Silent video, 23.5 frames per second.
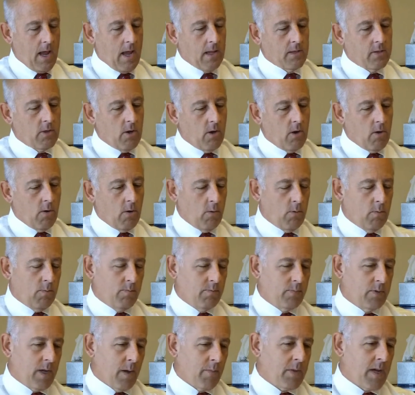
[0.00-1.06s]
And so
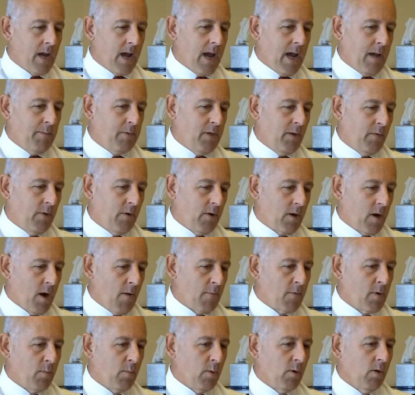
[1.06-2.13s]
sometimes if you're
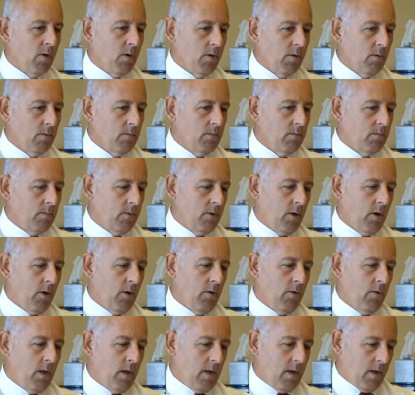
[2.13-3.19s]
comfortable, you
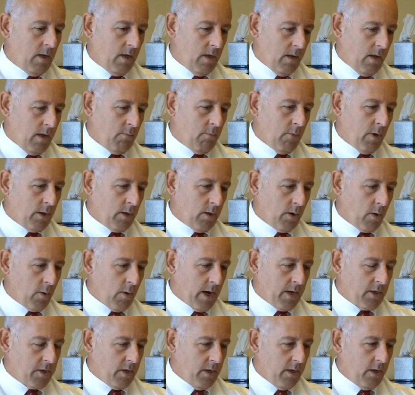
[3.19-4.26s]
know, with the
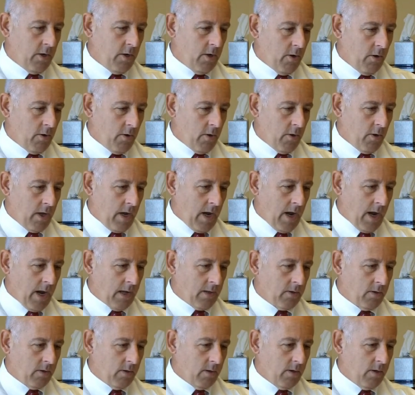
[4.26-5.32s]
question, you don't know the
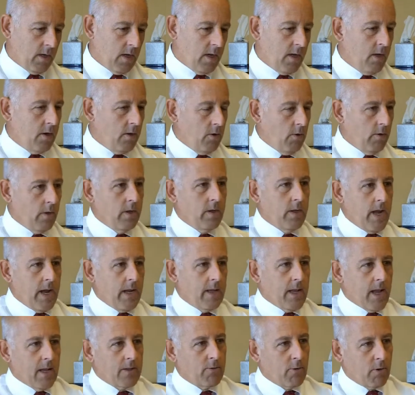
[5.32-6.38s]
answer, you can
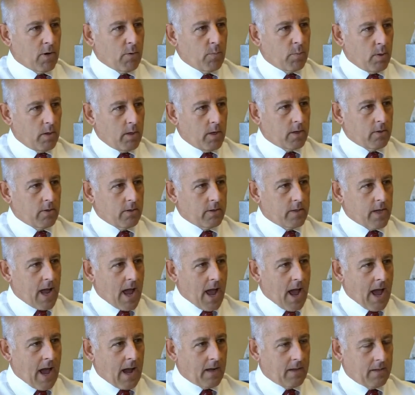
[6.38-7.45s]
take that sort of political
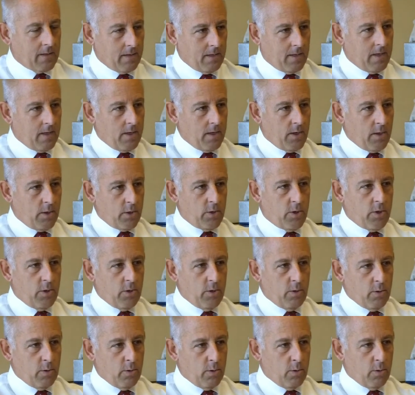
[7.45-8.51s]
tack
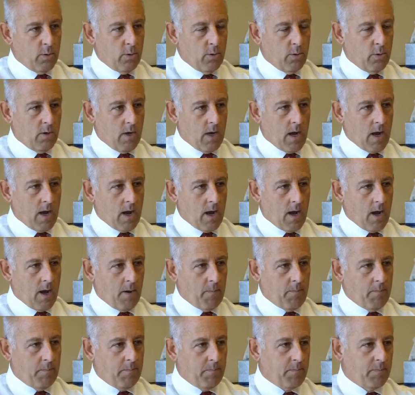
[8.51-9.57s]
to
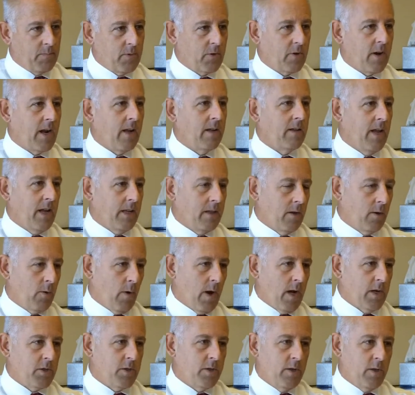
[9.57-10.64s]
um, try to take the
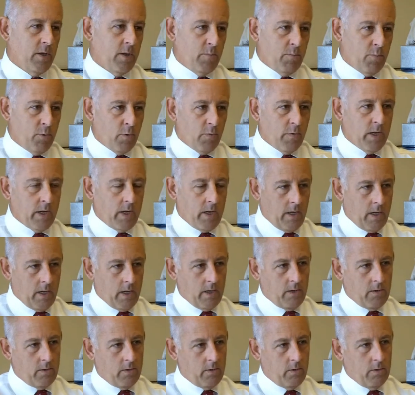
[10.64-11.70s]
question and move it
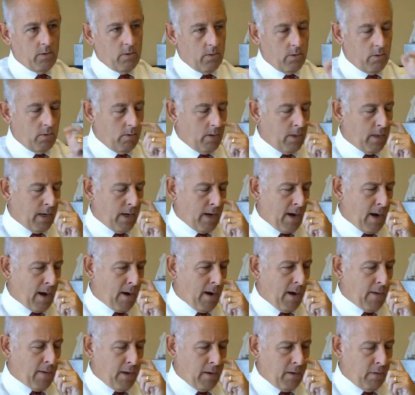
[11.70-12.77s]
into an
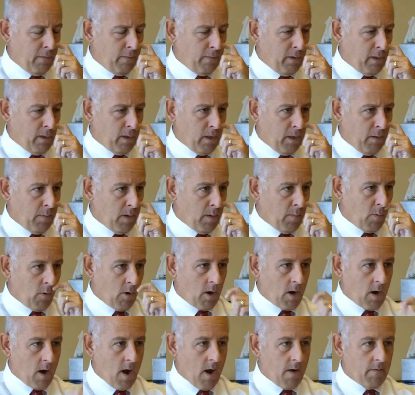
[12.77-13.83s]
area that you feel a little bit
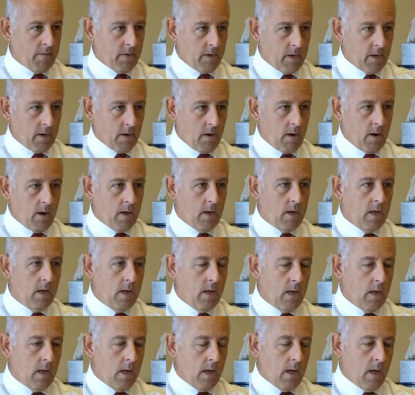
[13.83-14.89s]
more confident
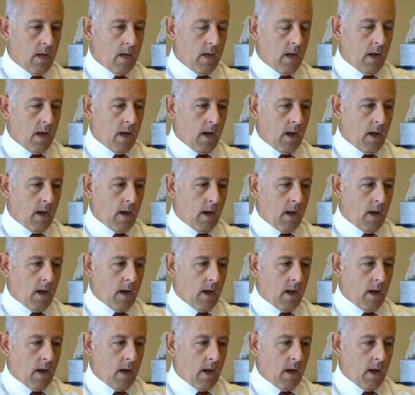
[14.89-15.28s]
on.